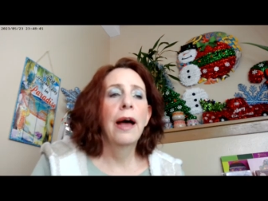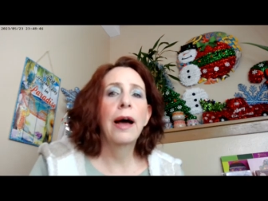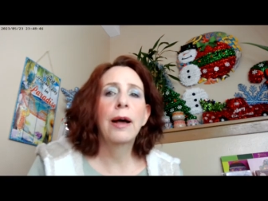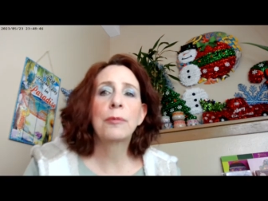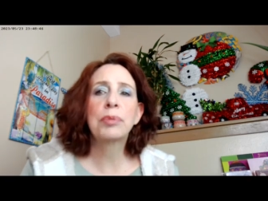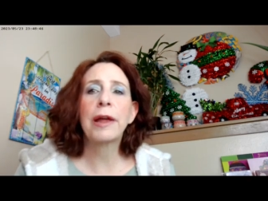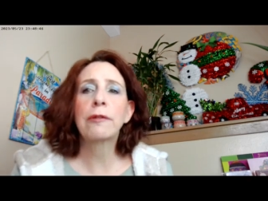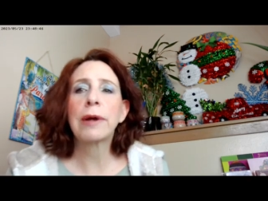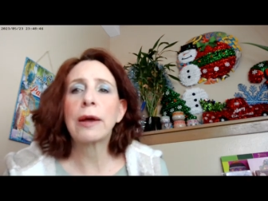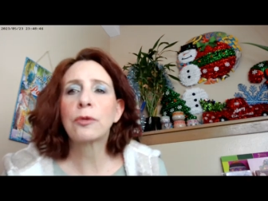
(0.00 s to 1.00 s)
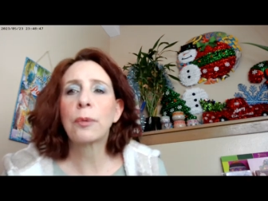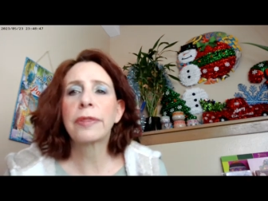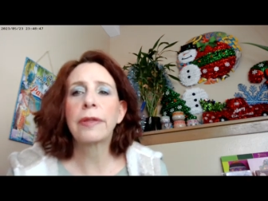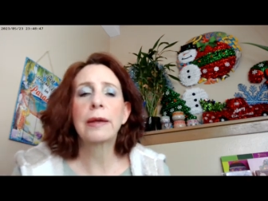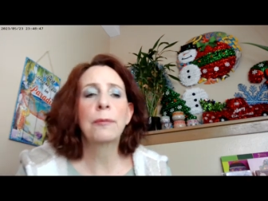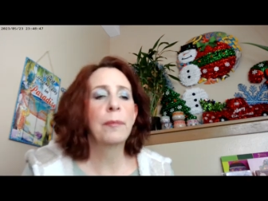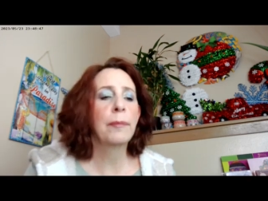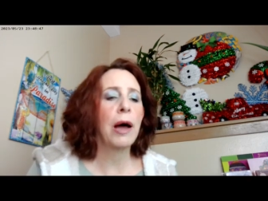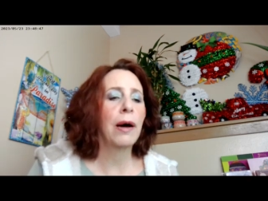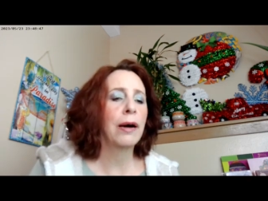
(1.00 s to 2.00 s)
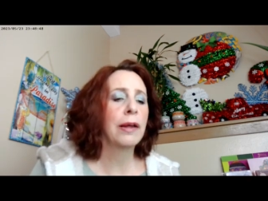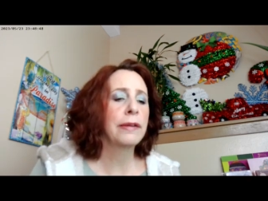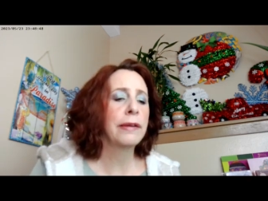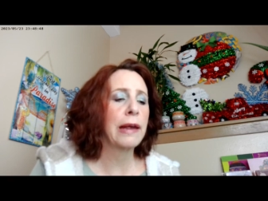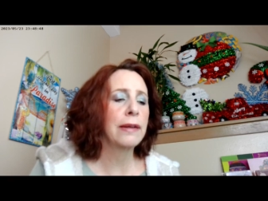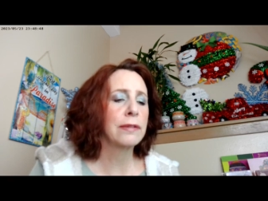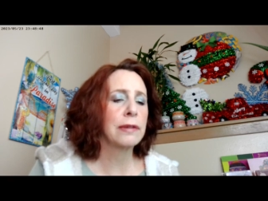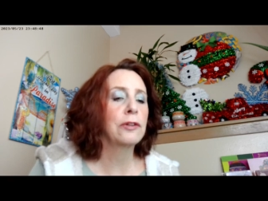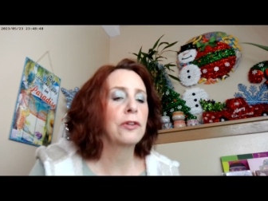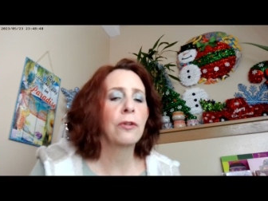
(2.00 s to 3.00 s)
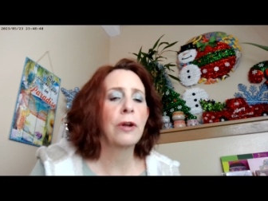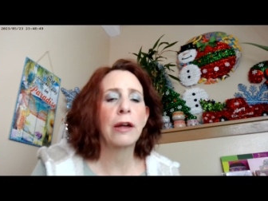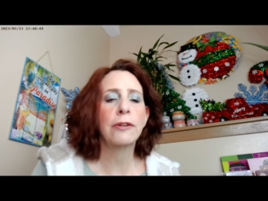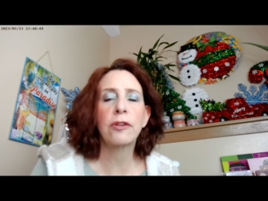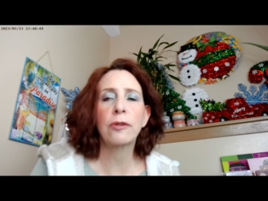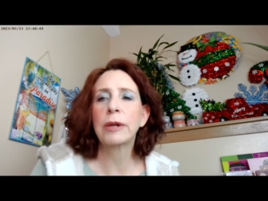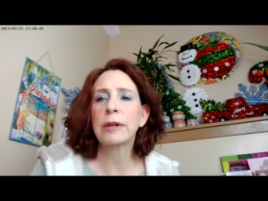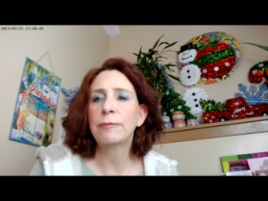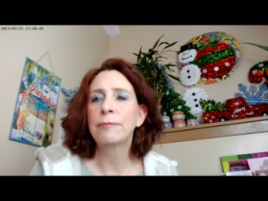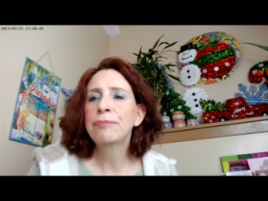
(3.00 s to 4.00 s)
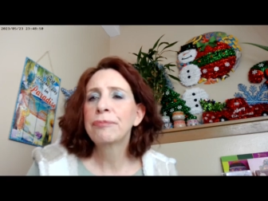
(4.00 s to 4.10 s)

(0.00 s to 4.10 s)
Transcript: uh, play around with them on days that you're not doing